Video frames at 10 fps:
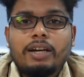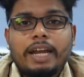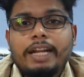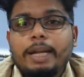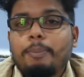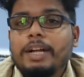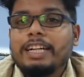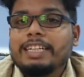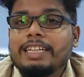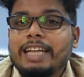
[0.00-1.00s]

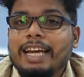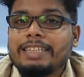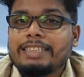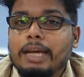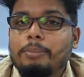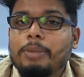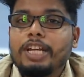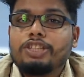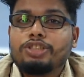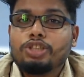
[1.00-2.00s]
independent
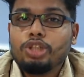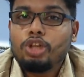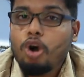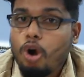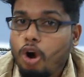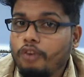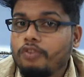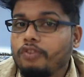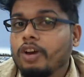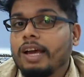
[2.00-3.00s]
examination of